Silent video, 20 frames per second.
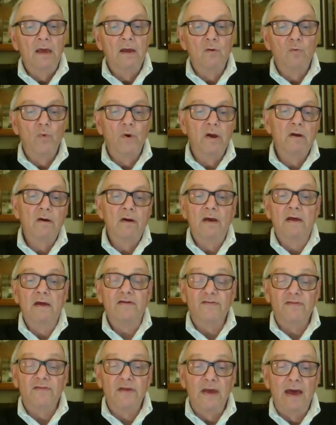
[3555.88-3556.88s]
And
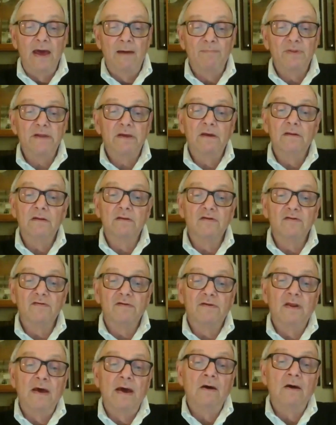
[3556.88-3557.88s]
whereas the applicant
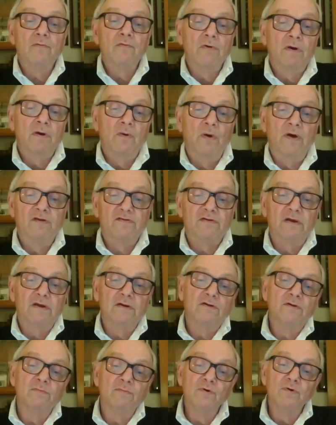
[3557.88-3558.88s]
is now
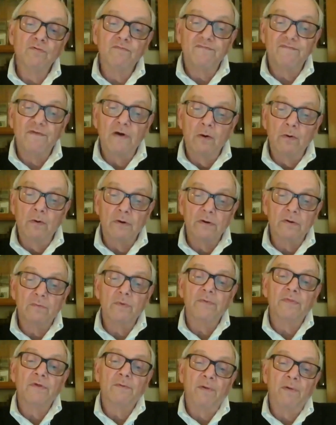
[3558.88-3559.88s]
requesting to move
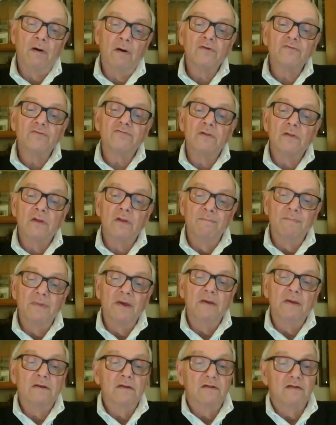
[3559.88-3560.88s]
forward with a partial
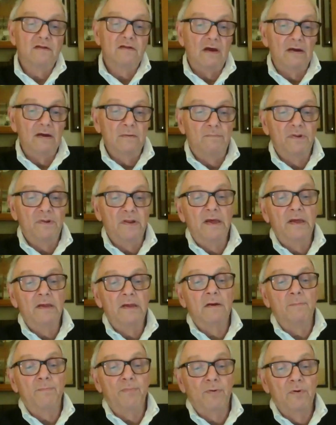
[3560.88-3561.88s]
amended site
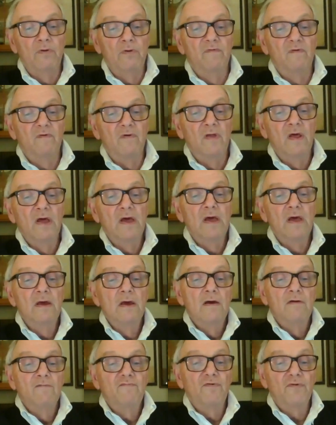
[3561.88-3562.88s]
plan approval
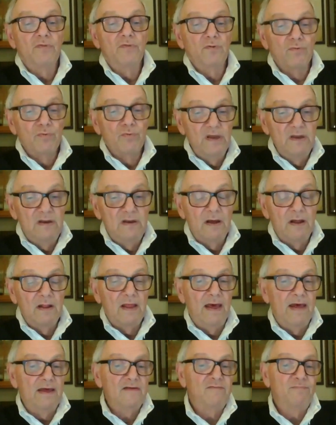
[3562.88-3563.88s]
for the
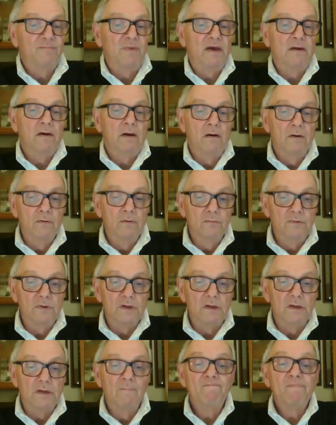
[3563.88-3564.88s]
retail aspect
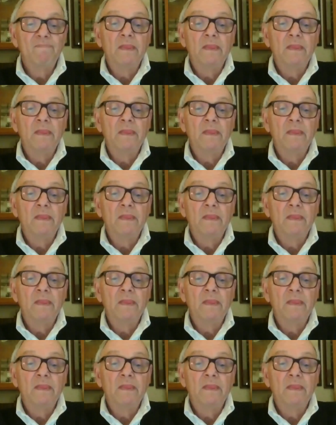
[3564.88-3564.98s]
only,